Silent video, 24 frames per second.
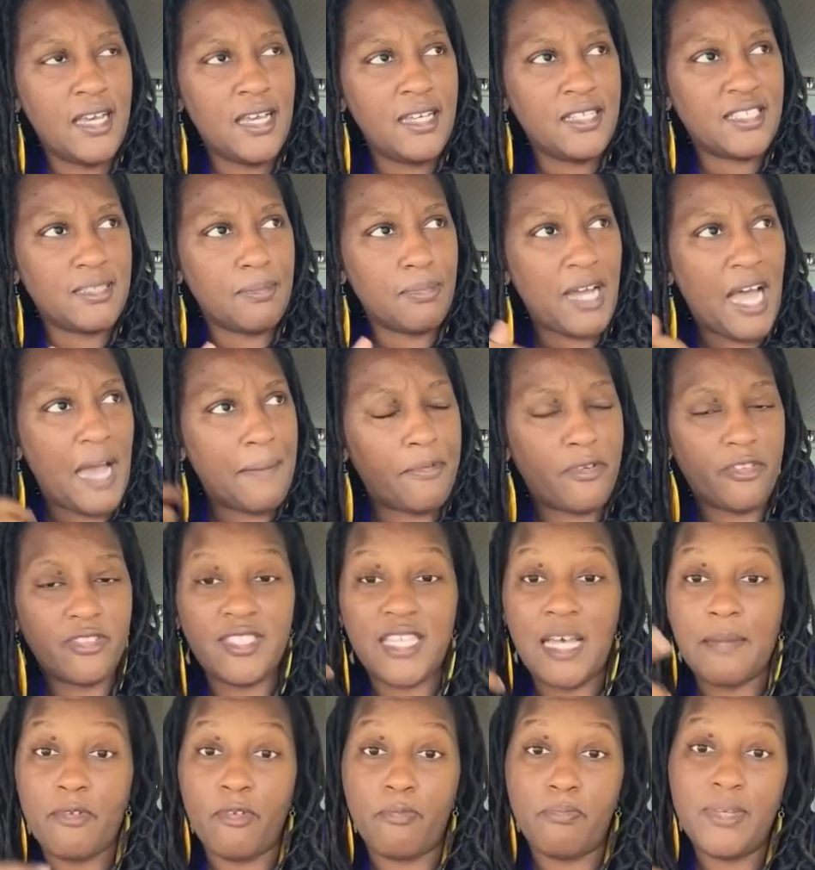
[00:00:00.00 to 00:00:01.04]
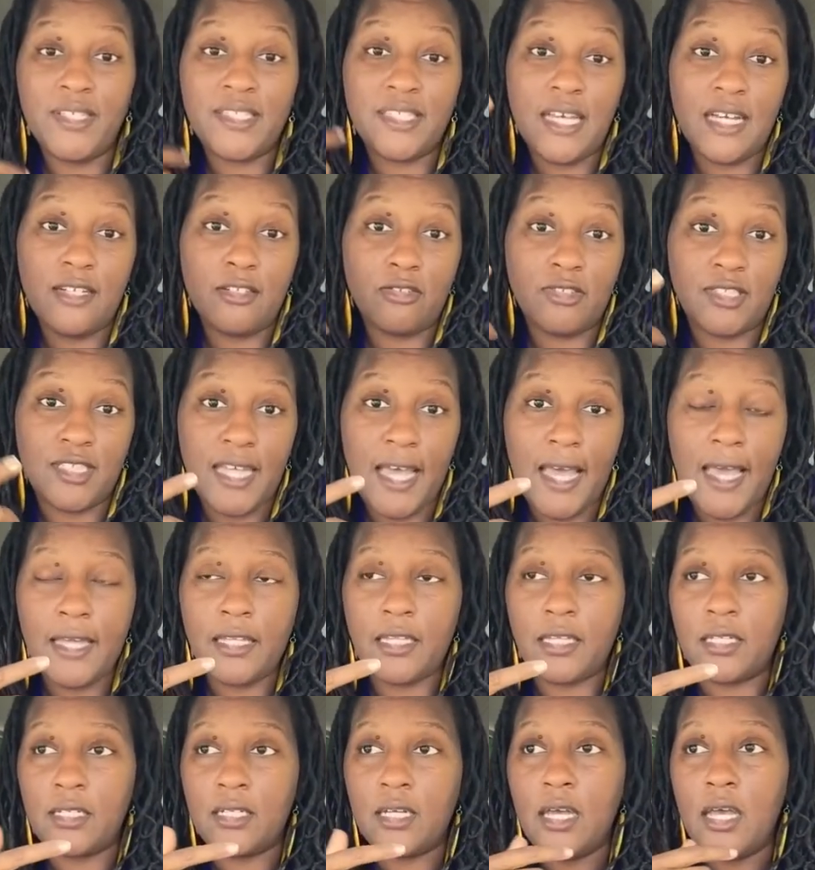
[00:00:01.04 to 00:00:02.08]
Some type of
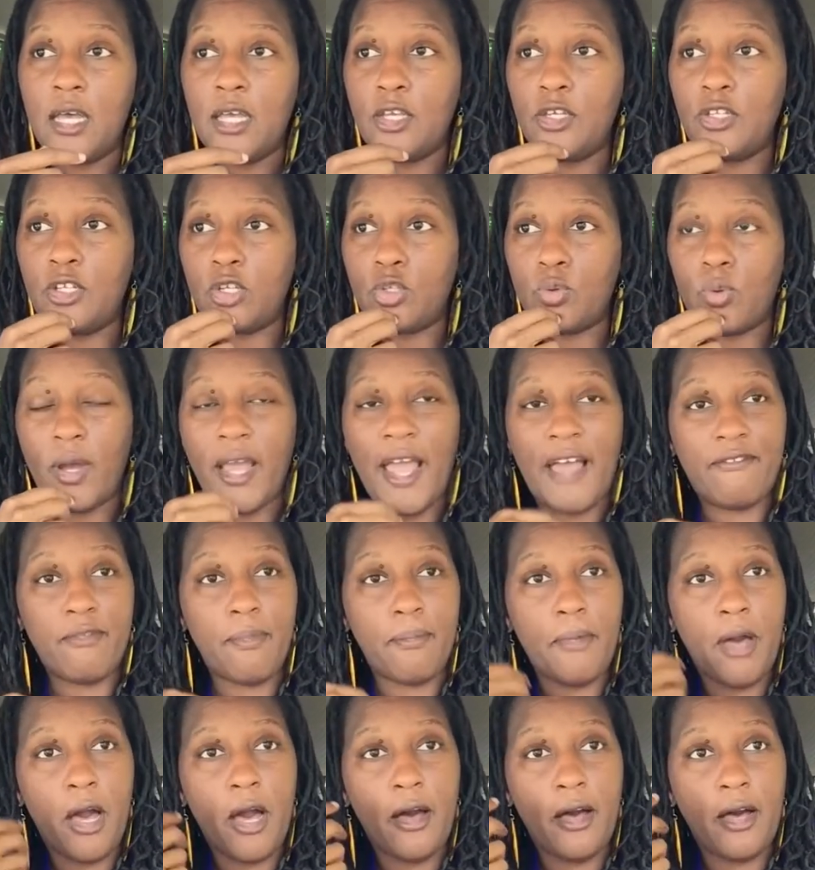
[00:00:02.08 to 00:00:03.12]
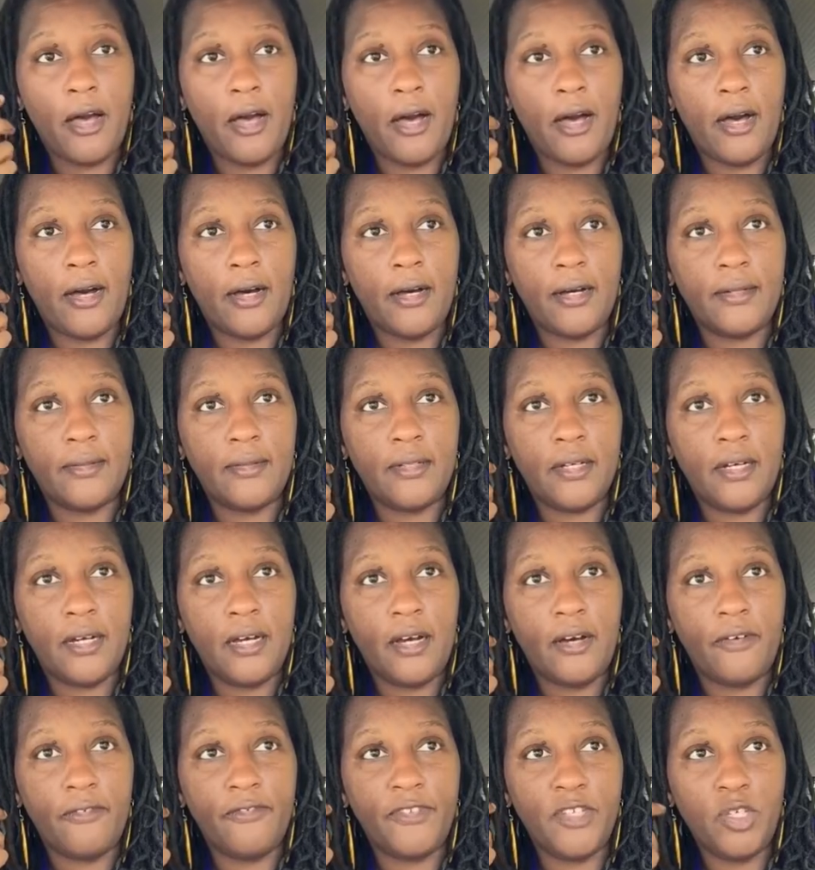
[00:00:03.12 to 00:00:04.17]
misunderstanding? Do we have
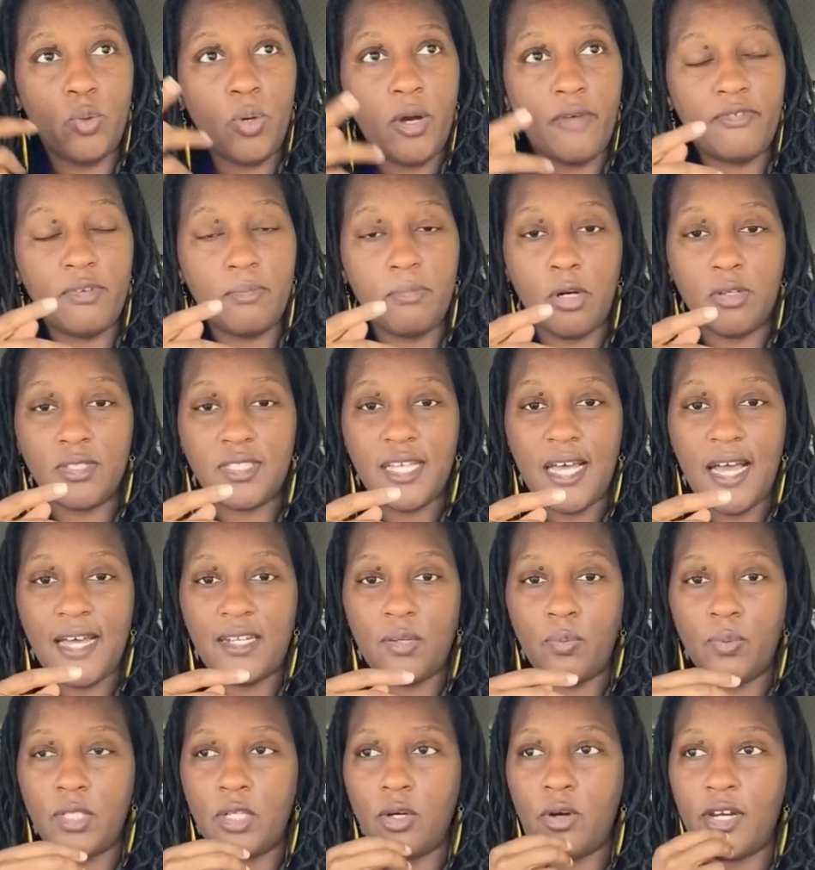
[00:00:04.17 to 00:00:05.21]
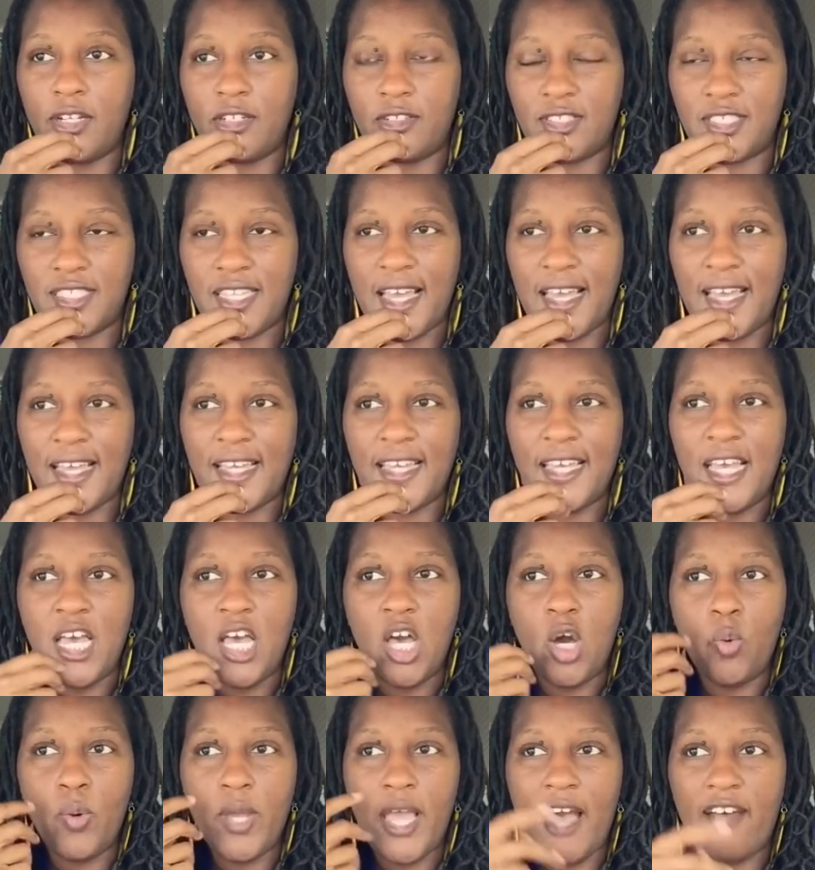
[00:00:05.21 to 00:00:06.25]
a view of the Most High that we don't
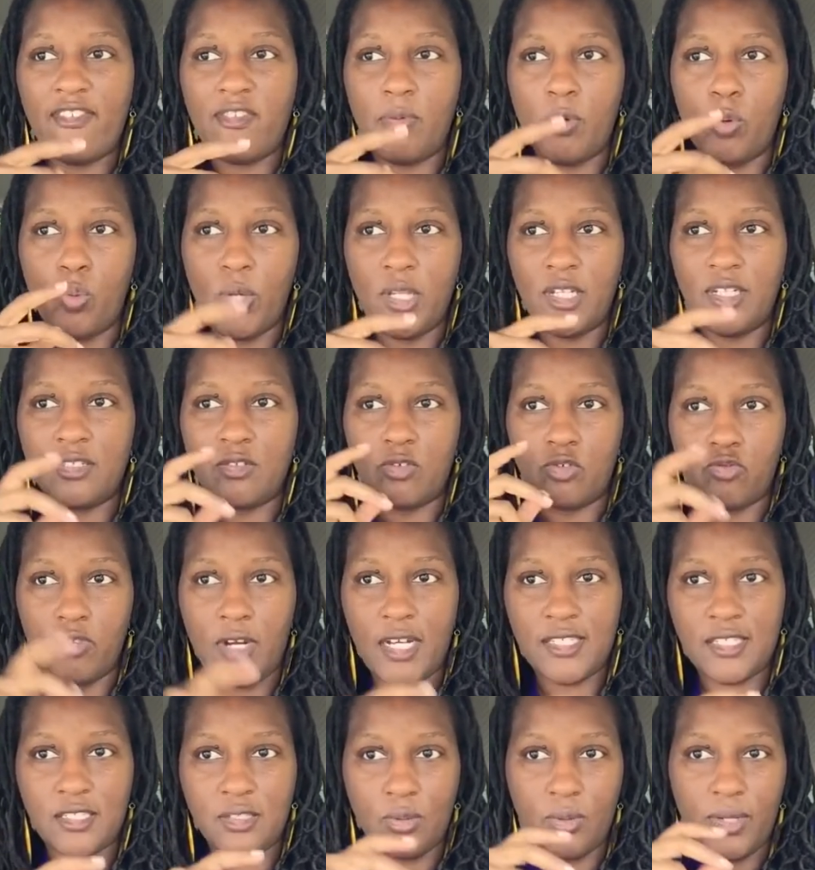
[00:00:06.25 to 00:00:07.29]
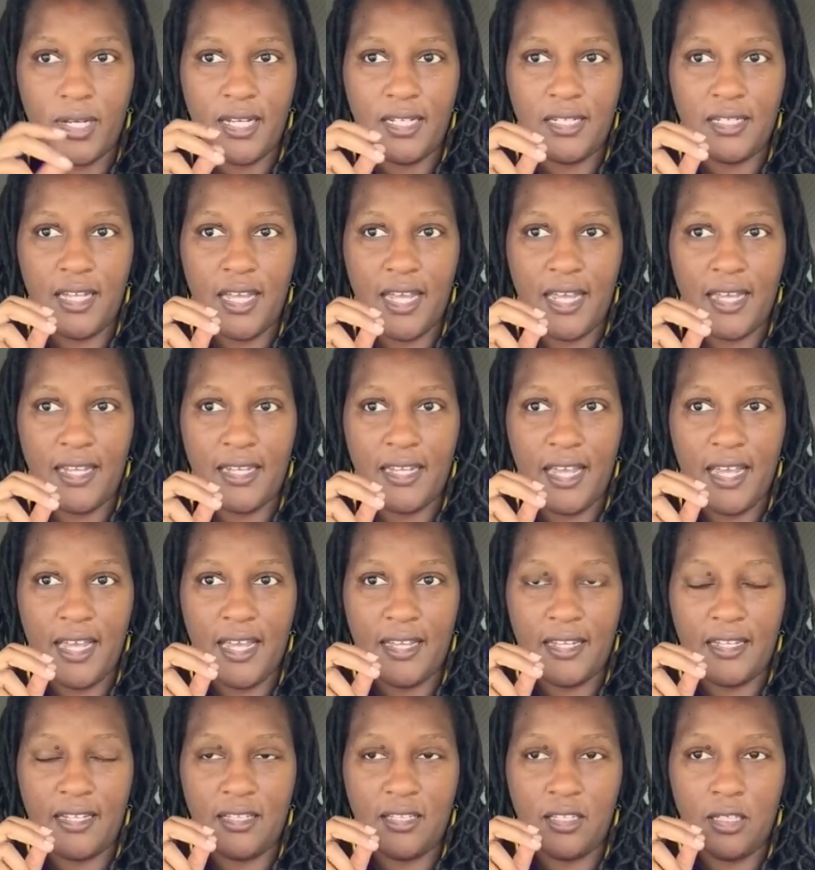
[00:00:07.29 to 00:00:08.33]
understand? We have to be willing to wrestle
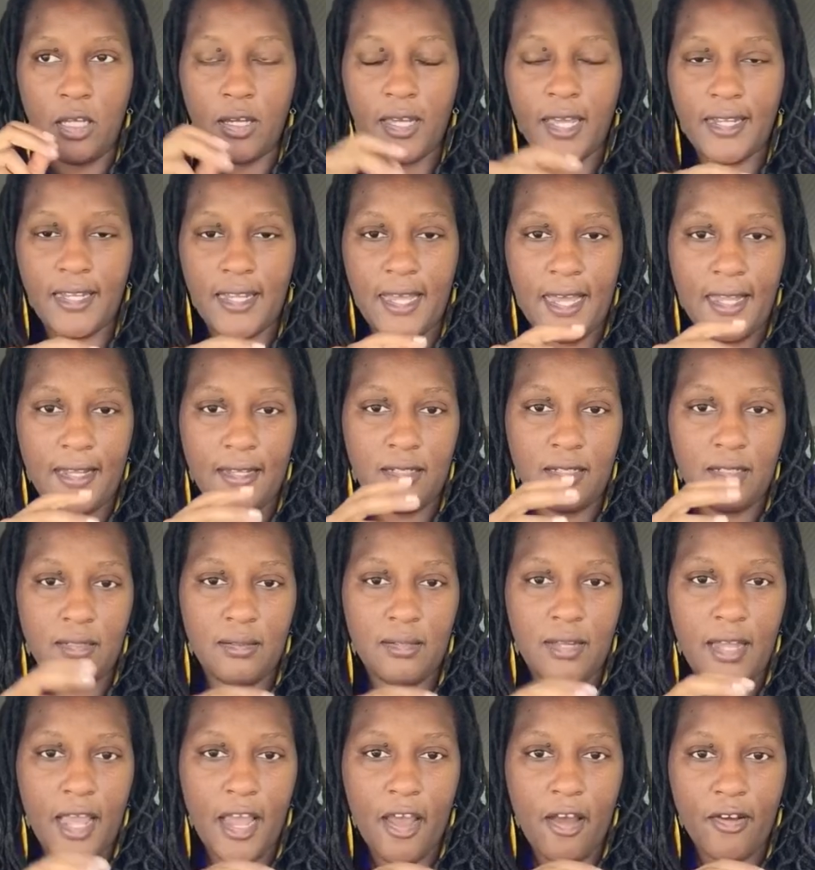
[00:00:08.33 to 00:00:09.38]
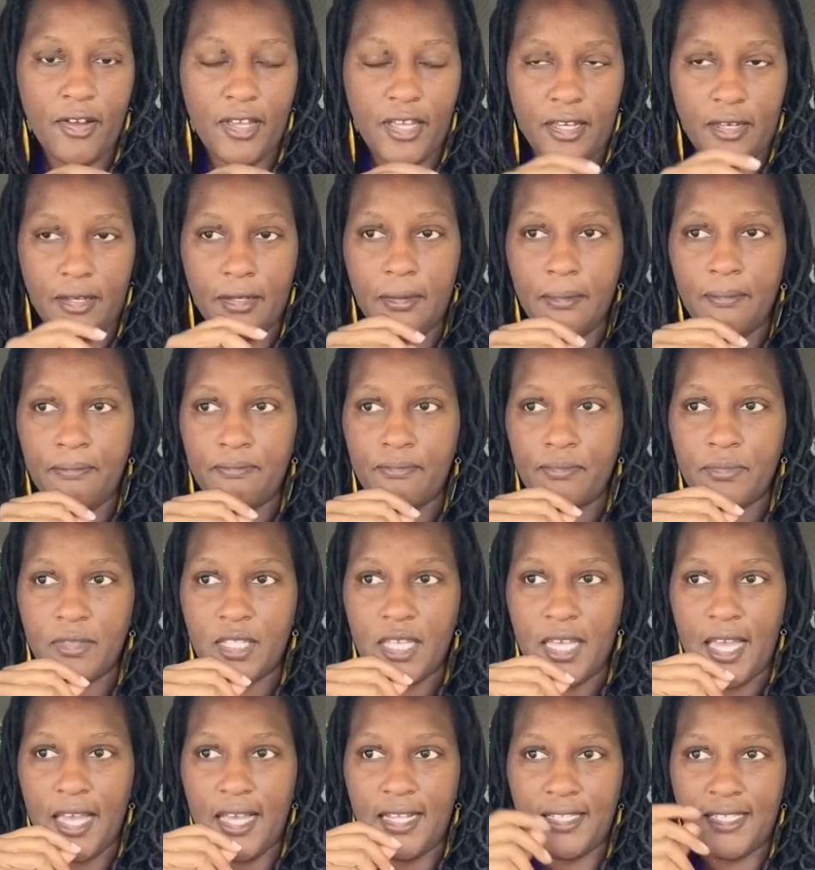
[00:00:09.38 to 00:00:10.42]
and look at that area
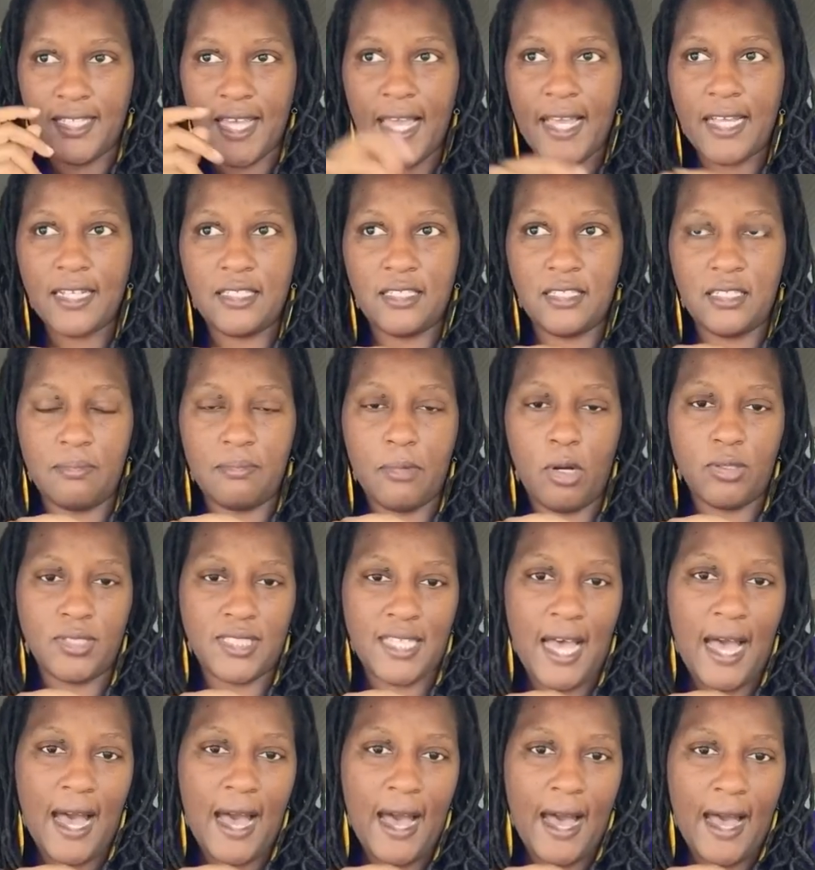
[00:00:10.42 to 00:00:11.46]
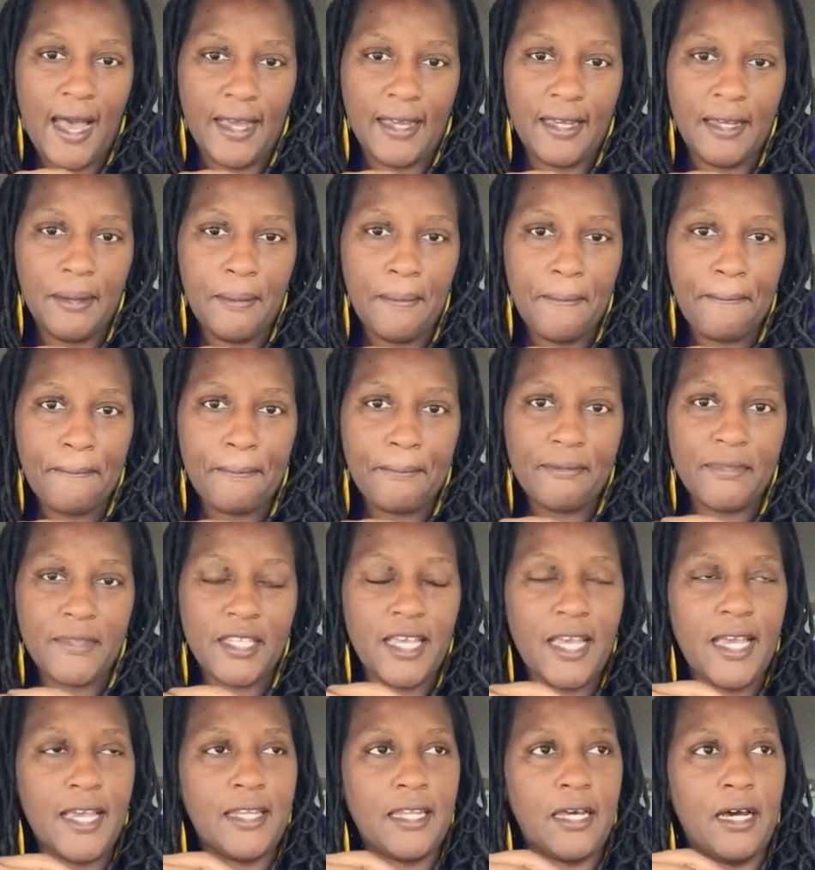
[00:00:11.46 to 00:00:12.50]
and take it to the Most High
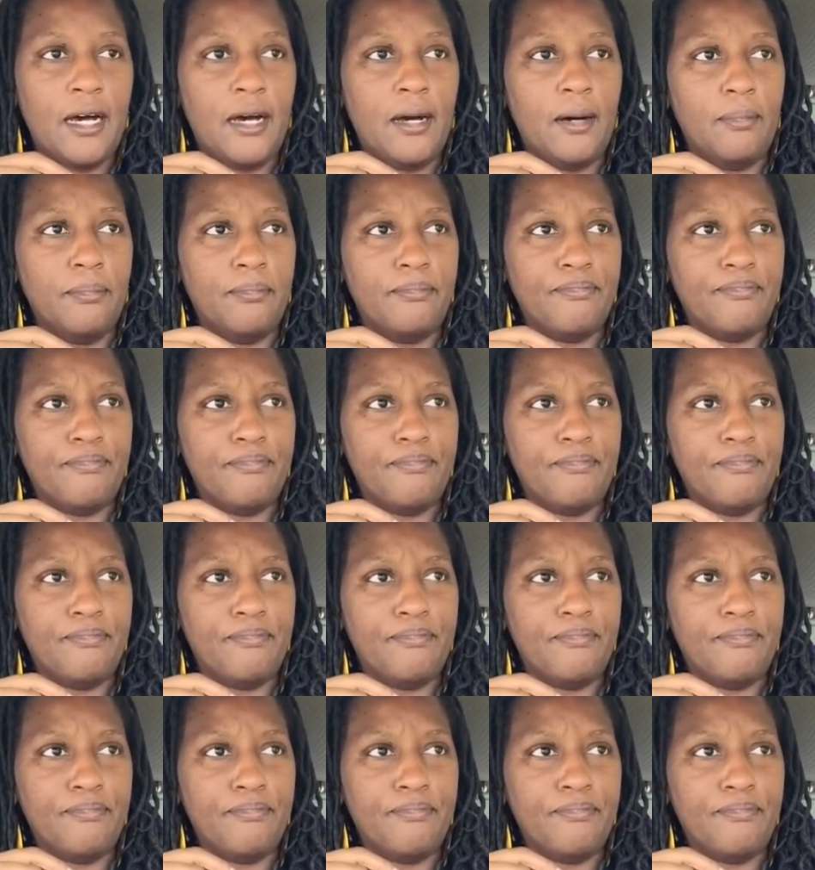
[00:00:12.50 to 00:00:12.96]
and